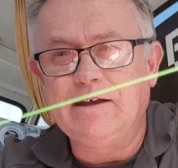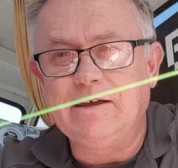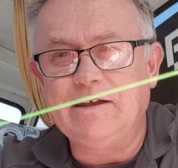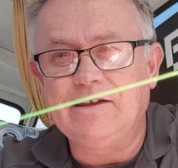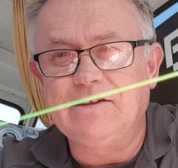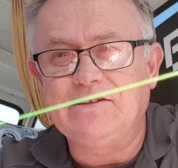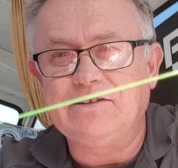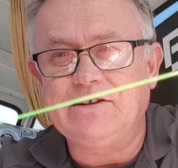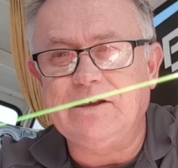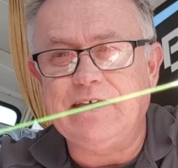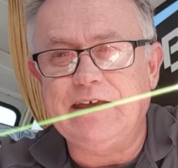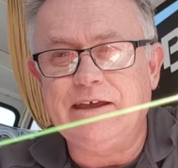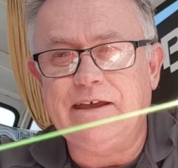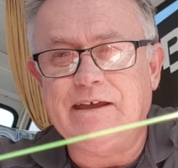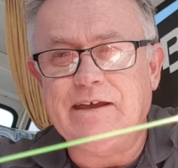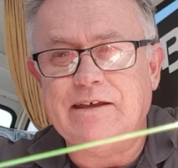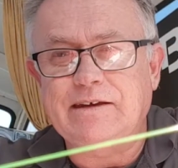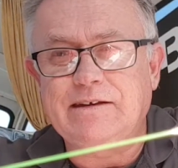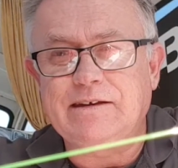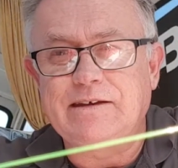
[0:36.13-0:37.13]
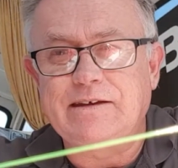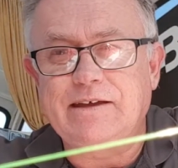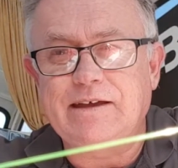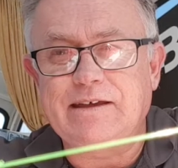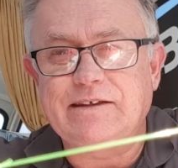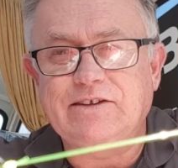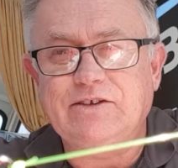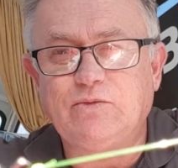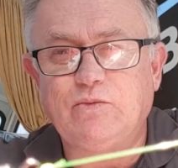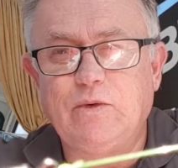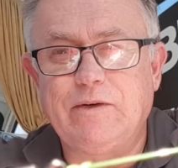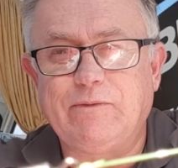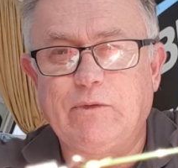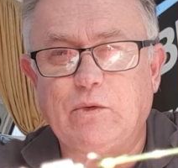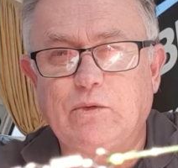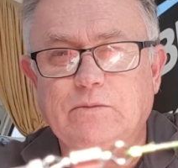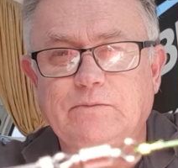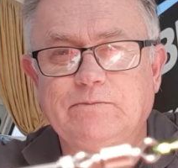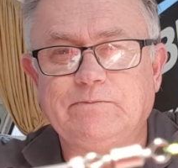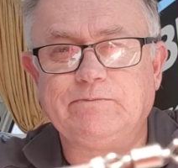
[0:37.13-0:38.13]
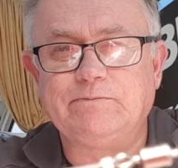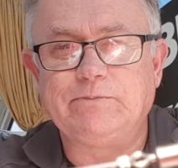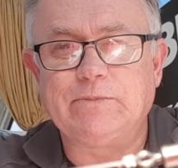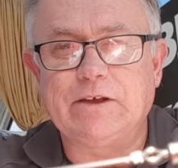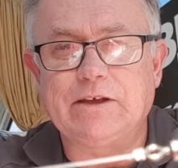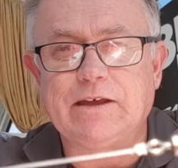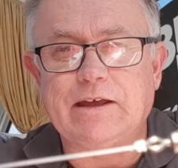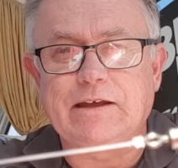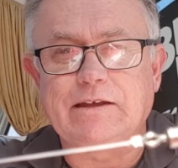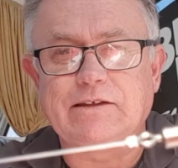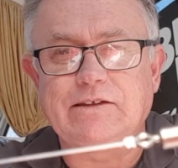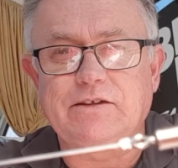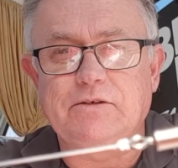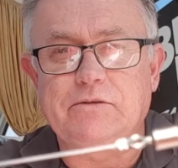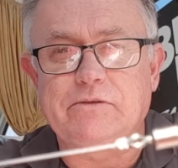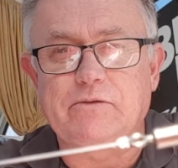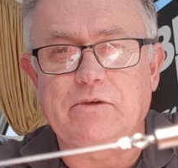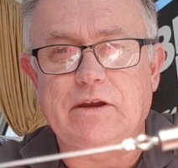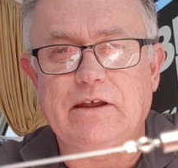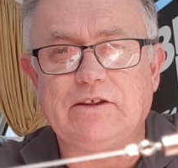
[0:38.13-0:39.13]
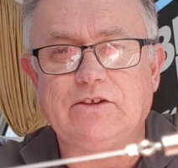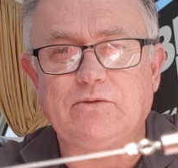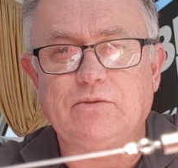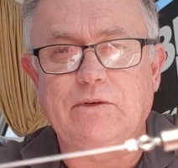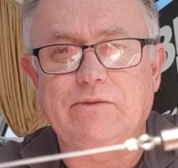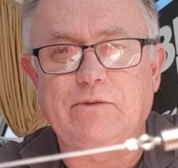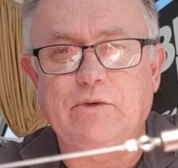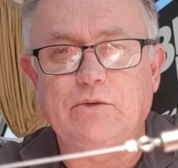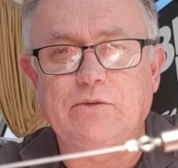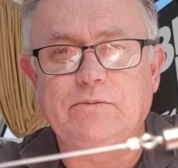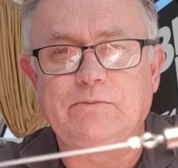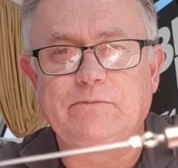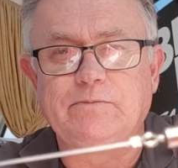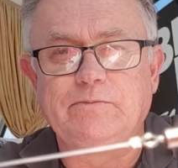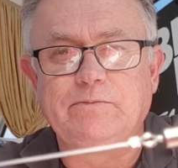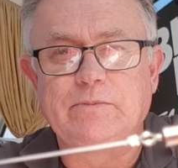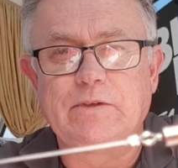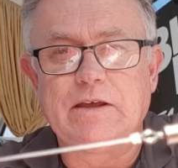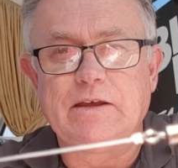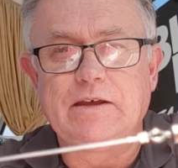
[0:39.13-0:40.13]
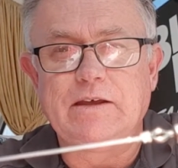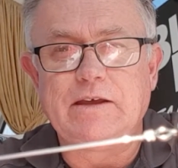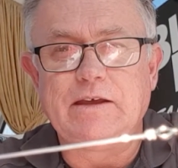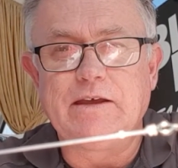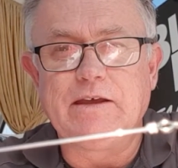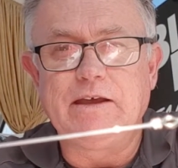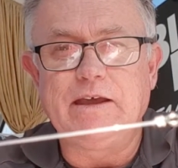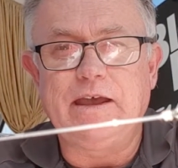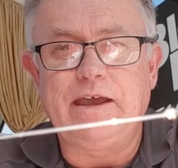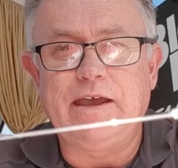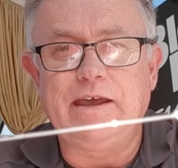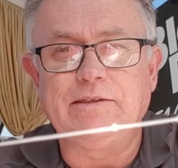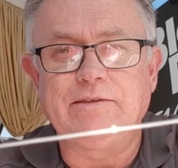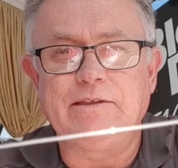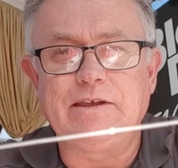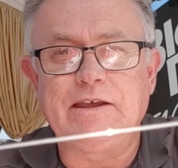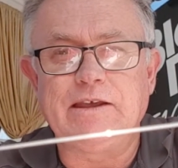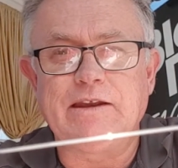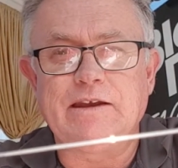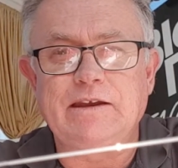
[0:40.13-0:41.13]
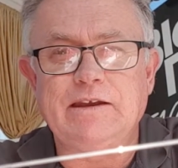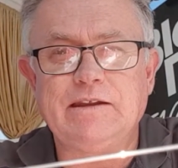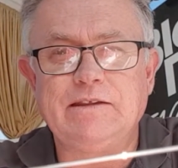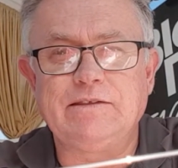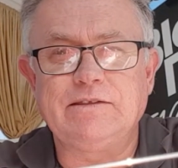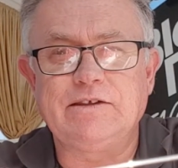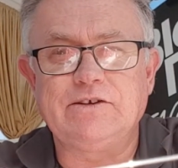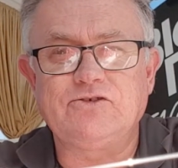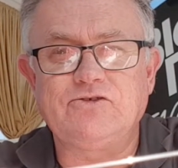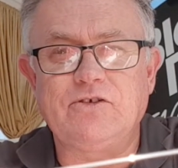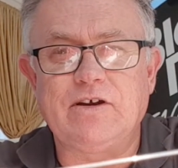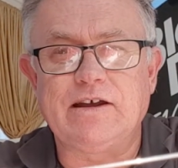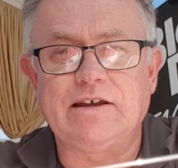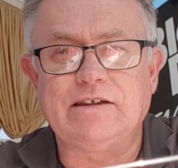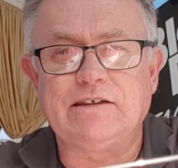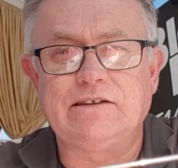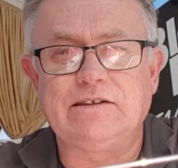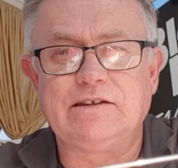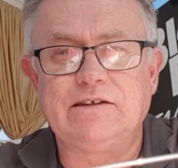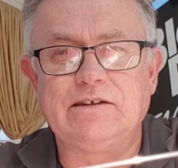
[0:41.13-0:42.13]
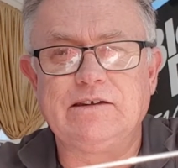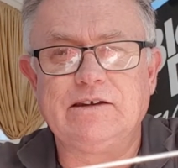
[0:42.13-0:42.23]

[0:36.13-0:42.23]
is to add a swivel. Okay, so we've got our swivel and then the trace.